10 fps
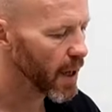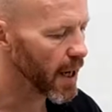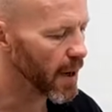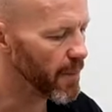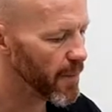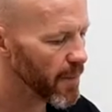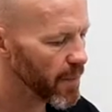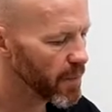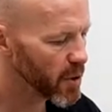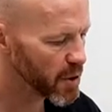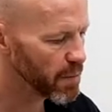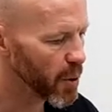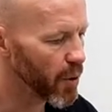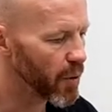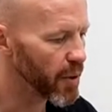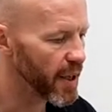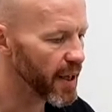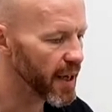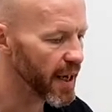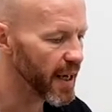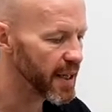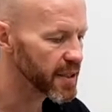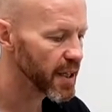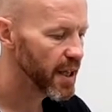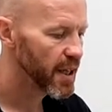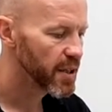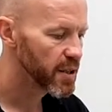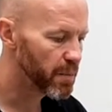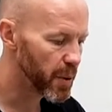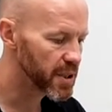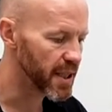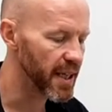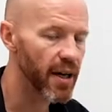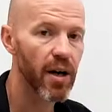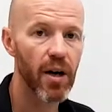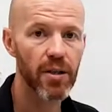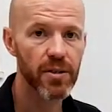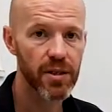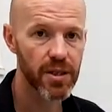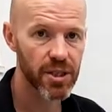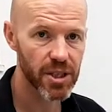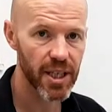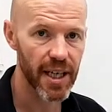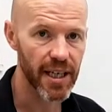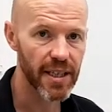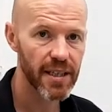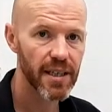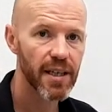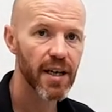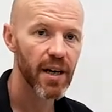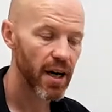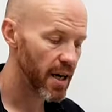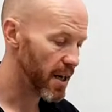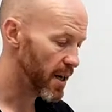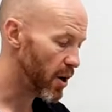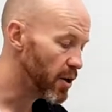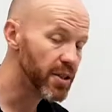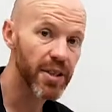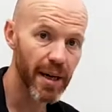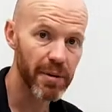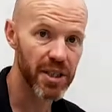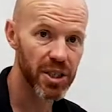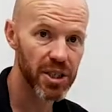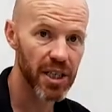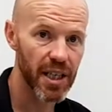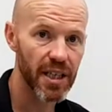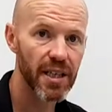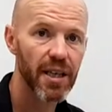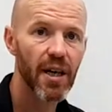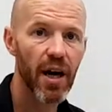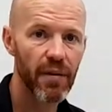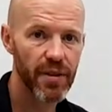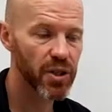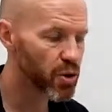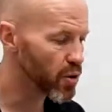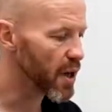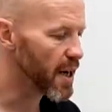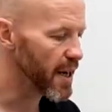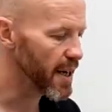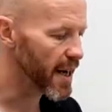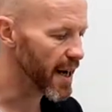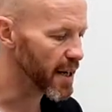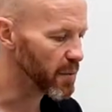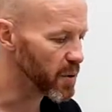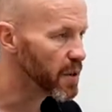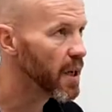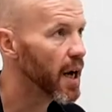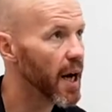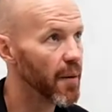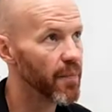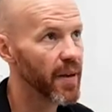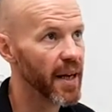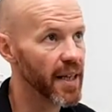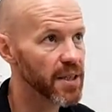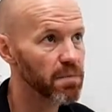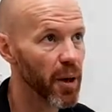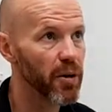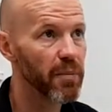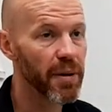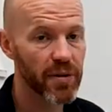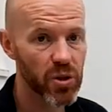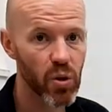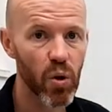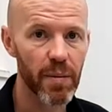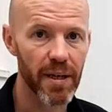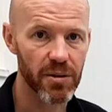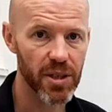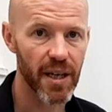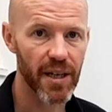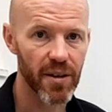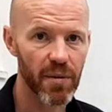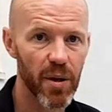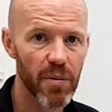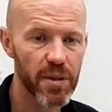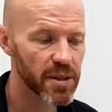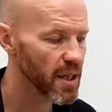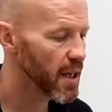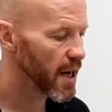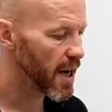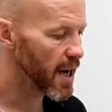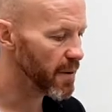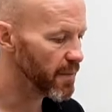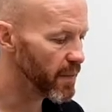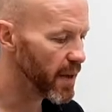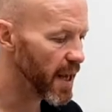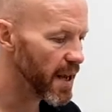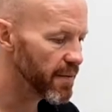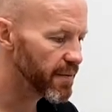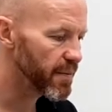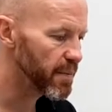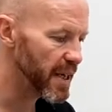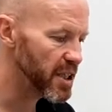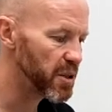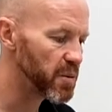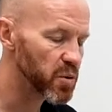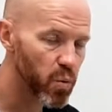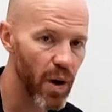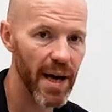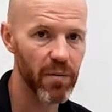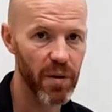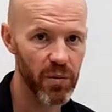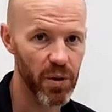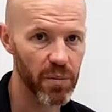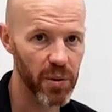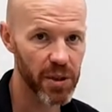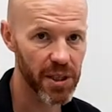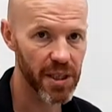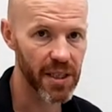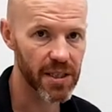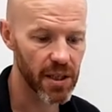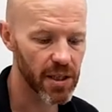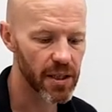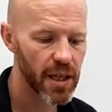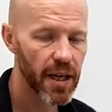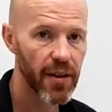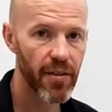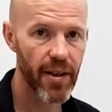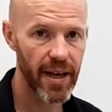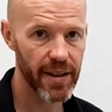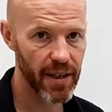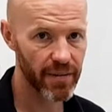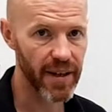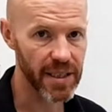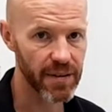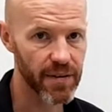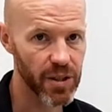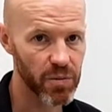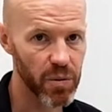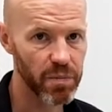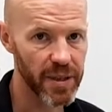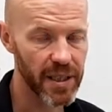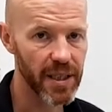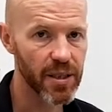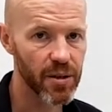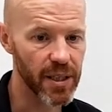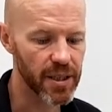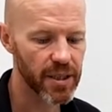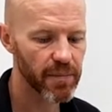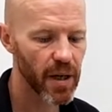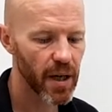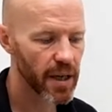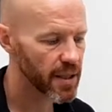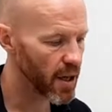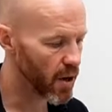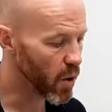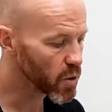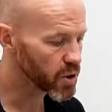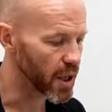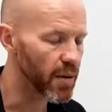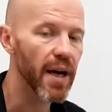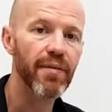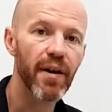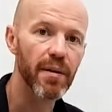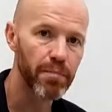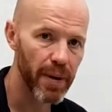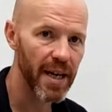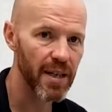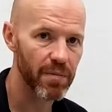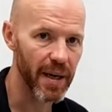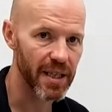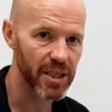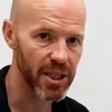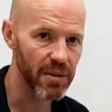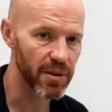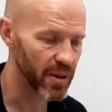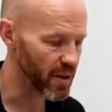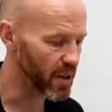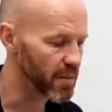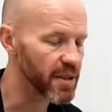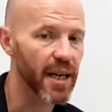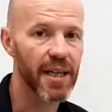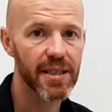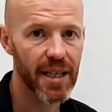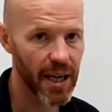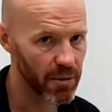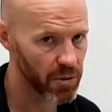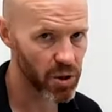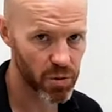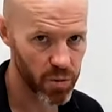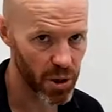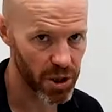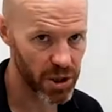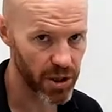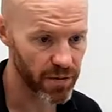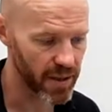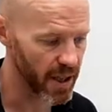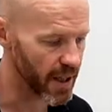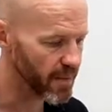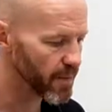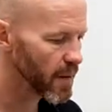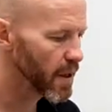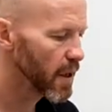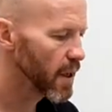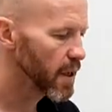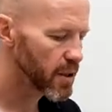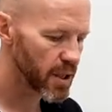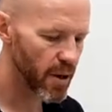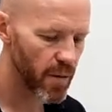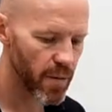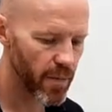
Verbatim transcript: Um, most important thing is to put it onto the skin, uh, undamaged skin of a dry animal um, it's blowing a bit of a storm outside at the moment. Um, if Benji was wet when we were putting this on, then the effectiveness would be decreased. Uh, also, if I bathe Benji within a couple of days, it will just wash it off again. So